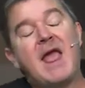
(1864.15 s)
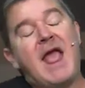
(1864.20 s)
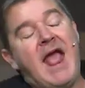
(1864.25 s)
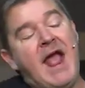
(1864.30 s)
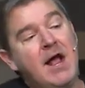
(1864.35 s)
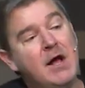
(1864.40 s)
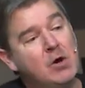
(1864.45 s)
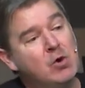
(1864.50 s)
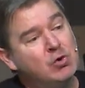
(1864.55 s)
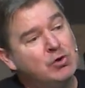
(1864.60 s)

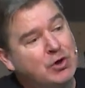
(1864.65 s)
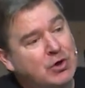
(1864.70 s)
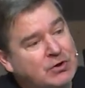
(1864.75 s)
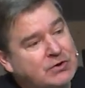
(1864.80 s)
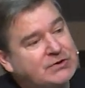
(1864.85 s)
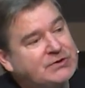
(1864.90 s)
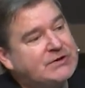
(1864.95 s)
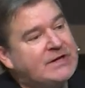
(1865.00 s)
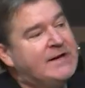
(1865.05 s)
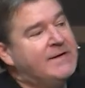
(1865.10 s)

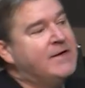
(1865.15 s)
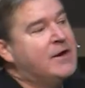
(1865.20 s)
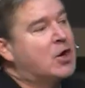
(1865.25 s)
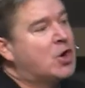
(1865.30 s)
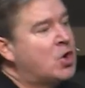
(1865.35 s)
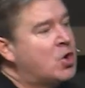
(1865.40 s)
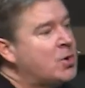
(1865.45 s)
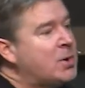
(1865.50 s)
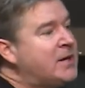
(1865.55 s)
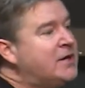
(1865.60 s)
Elders in the
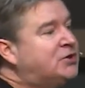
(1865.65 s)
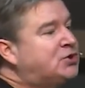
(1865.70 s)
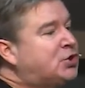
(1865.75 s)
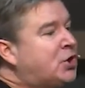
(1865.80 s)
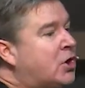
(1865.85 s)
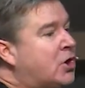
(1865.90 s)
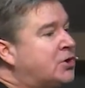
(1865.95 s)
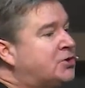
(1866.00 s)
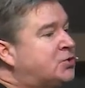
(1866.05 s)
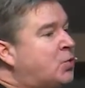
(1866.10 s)
early
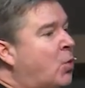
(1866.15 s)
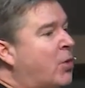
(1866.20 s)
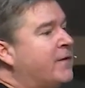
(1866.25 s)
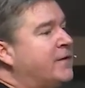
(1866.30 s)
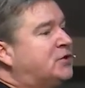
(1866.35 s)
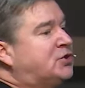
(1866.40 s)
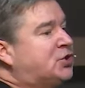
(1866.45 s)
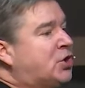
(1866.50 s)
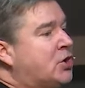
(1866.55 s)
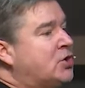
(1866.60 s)
church were the
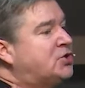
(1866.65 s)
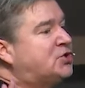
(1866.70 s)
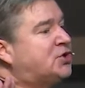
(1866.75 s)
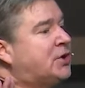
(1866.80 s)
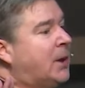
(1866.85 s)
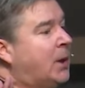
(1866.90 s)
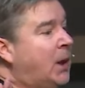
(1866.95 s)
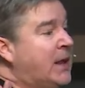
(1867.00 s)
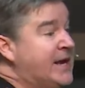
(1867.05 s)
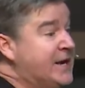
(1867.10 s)
church
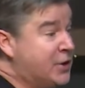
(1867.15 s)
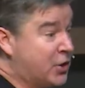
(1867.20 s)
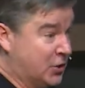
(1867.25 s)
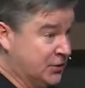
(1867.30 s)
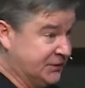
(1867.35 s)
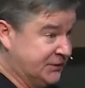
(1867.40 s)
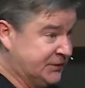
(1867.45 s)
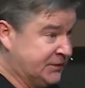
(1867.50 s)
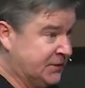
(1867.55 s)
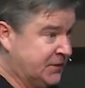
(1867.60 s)

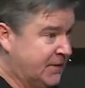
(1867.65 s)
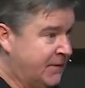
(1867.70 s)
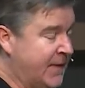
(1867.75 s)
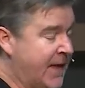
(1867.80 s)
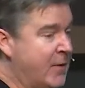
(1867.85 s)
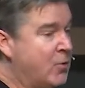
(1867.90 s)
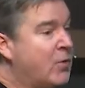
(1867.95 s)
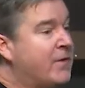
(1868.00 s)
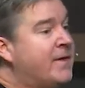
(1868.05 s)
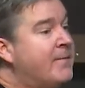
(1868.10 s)
leaders,
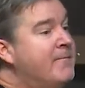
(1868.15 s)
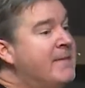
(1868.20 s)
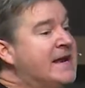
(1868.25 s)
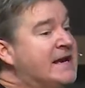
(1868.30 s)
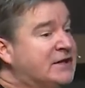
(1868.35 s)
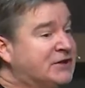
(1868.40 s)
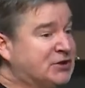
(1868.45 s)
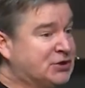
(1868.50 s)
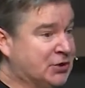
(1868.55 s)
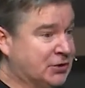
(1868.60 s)
they were the
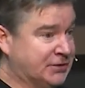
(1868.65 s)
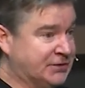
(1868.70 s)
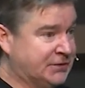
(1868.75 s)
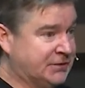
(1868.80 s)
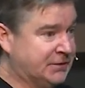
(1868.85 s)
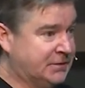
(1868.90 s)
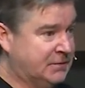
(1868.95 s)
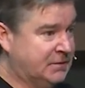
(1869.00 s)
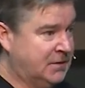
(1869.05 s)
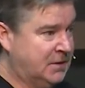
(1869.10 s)

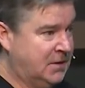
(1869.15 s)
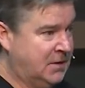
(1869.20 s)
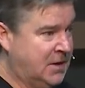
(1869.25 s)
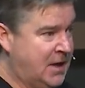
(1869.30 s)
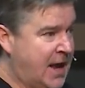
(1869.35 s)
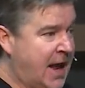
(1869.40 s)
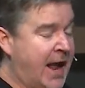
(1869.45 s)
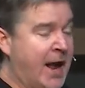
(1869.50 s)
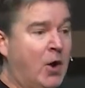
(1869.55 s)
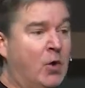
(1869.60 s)
ministers.
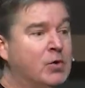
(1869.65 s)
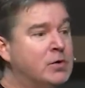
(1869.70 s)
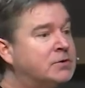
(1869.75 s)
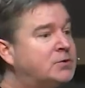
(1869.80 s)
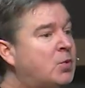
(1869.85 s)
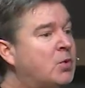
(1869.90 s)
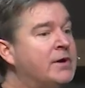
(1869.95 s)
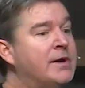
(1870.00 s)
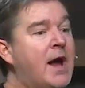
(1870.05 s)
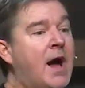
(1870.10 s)
Elders
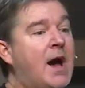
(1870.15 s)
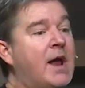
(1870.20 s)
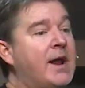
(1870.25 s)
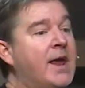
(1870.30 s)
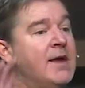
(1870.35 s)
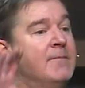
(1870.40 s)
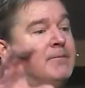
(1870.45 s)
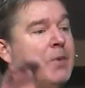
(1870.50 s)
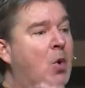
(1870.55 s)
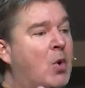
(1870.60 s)
were not
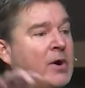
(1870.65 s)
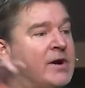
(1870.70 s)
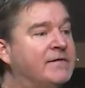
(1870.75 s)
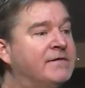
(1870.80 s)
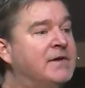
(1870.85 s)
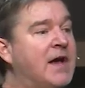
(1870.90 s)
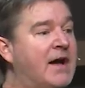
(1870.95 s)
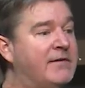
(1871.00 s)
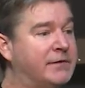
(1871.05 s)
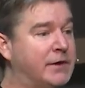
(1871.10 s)
a board
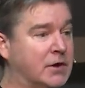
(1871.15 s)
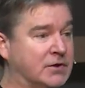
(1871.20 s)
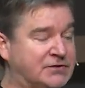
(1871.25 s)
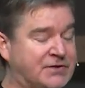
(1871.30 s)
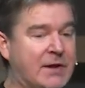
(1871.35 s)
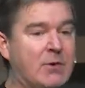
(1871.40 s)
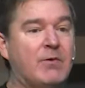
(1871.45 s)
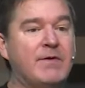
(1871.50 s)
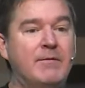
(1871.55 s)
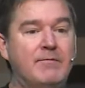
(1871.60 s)
of governors,
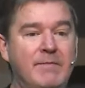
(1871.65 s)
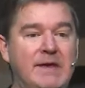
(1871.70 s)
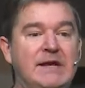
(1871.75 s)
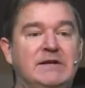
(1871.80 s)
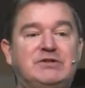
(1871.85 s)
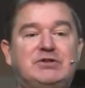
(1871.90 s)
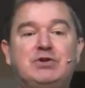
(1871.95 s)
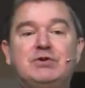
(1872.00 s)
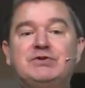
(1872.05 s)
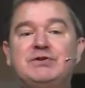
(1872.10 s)
they were the
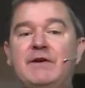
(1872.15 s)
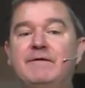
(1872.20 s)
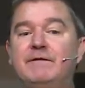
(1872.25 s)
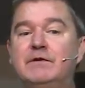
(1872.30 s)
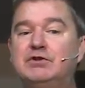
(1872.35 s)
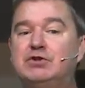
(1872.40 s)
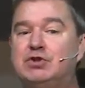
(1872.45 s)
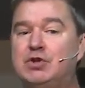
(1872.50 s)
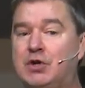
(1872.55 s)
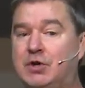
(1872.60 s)
ministers of the
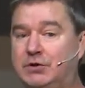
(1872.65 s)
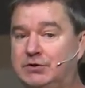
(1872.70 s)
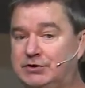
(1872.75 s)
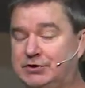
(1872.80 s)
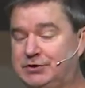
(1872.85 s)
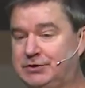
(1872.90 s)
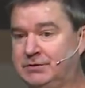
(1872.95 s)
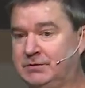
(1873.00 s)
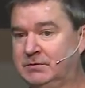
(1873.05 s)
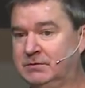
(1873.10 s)

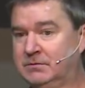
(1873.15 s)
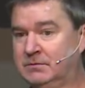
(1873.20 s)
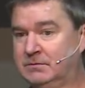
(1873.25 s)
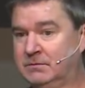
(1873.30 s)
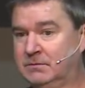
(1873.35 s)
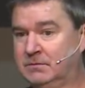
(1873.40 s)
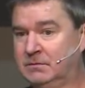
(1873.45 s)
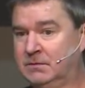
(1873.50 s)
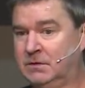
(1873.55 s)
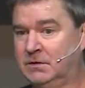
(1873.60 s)
church.
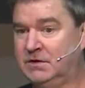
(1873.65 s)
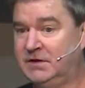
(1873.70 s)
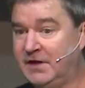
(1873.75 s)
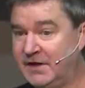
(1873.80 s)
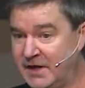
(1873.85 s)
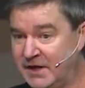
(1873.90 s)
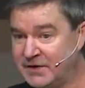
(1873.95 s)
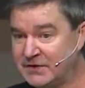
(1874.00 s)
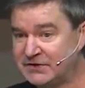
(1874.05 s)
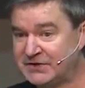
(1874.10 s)
You need
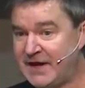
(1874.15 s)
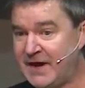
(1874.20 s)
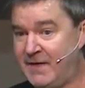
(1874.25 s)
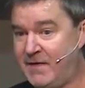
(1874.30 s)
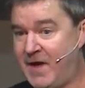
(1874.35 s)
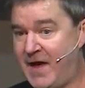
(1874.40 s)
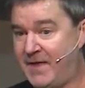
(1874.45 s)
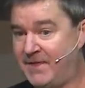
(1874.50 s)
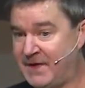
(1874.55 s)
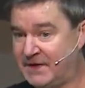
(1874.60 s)
to understand
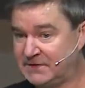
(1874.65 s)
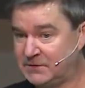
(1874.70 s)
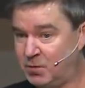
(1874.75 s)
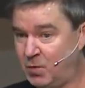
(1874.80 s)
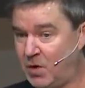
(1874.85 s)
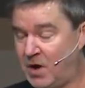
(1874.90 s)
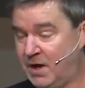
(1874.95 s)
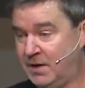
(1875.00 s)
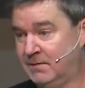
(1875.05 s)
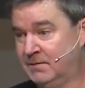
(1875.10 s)
that. That's
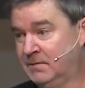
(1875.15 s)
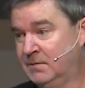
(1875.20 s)
one.